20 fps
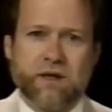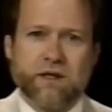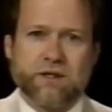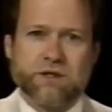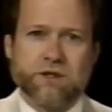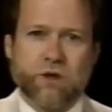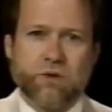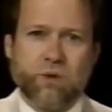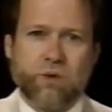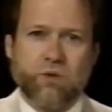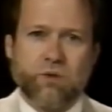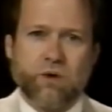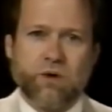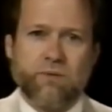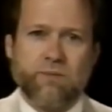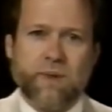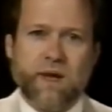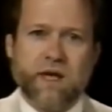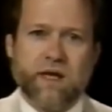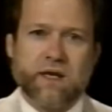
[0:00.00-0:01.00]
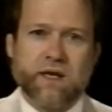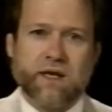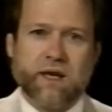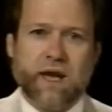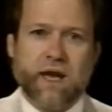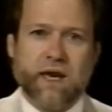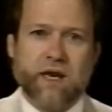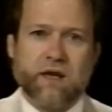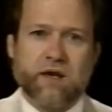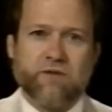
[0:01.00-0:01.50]
and so we weren't
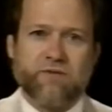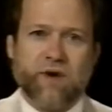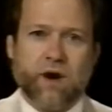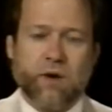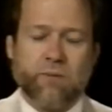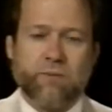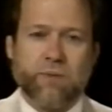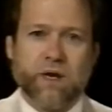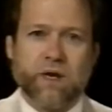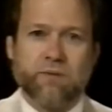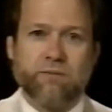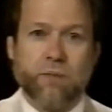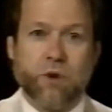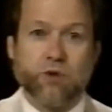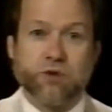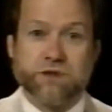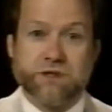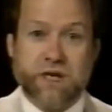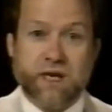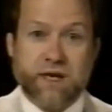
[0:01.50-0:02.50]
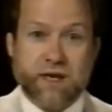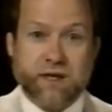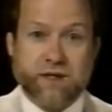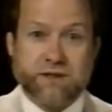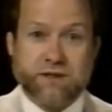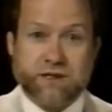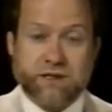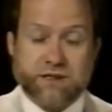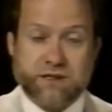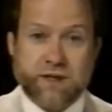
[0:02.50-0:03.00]
making any of our big
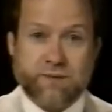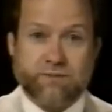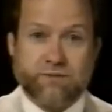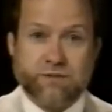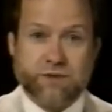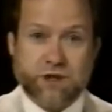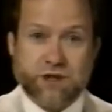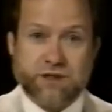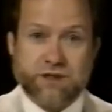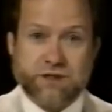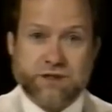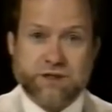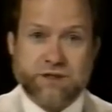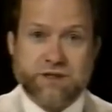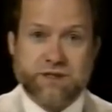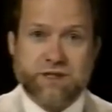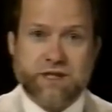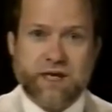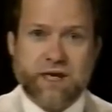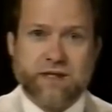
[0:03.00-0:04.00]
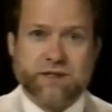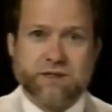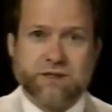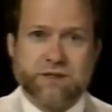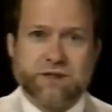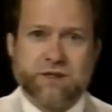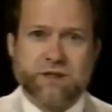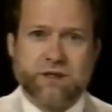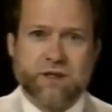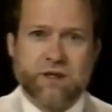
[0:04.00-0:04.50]
mosaics except just as
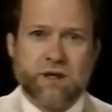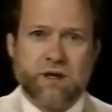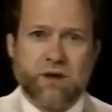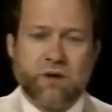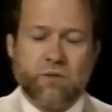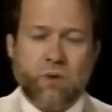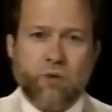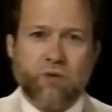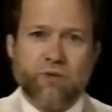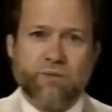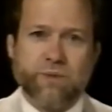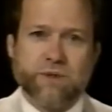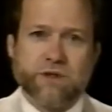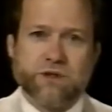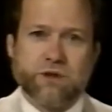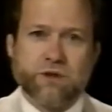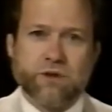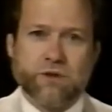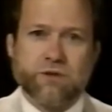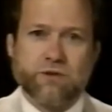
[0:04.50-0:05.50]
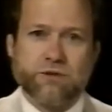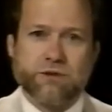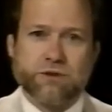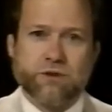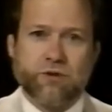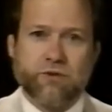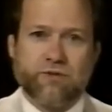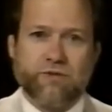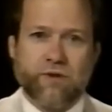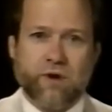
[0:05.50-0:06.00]
tests. What we've been showing you
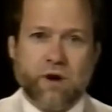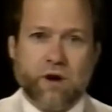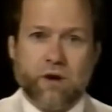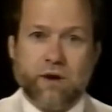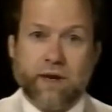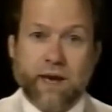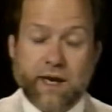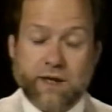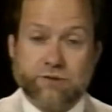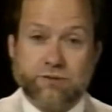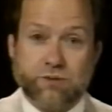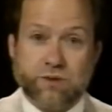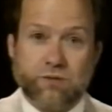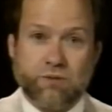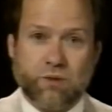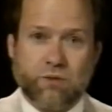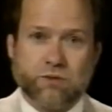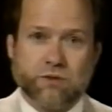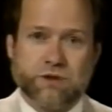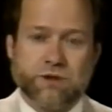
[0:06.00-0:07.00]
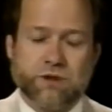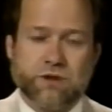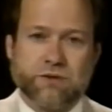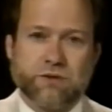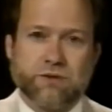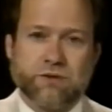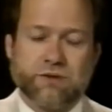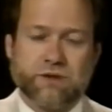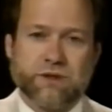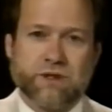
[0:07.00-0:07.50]
so far, and actually what we'll show
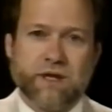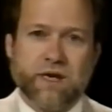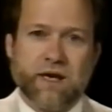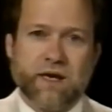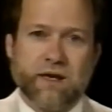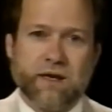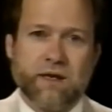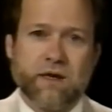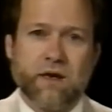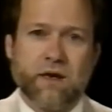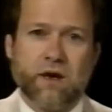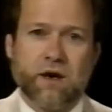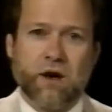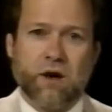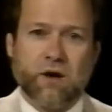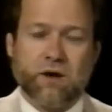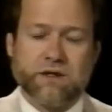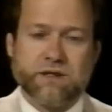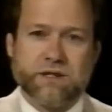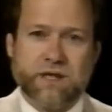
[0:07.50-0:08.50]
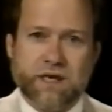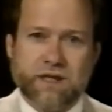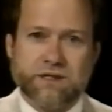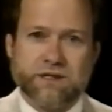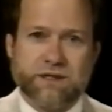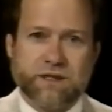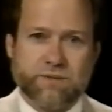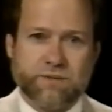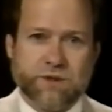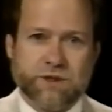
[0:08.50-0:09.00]
you today, are
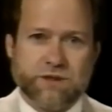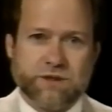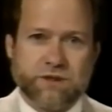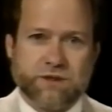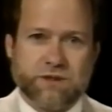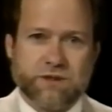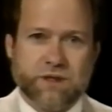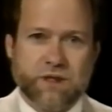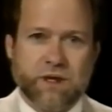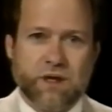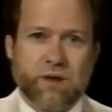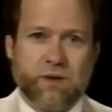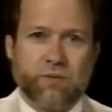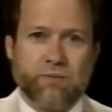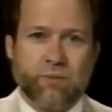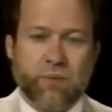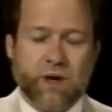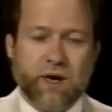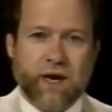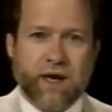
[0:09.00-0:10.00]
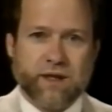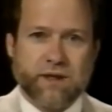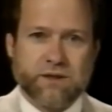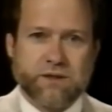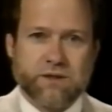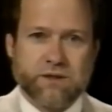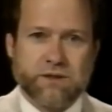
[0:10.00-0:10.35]
test images. But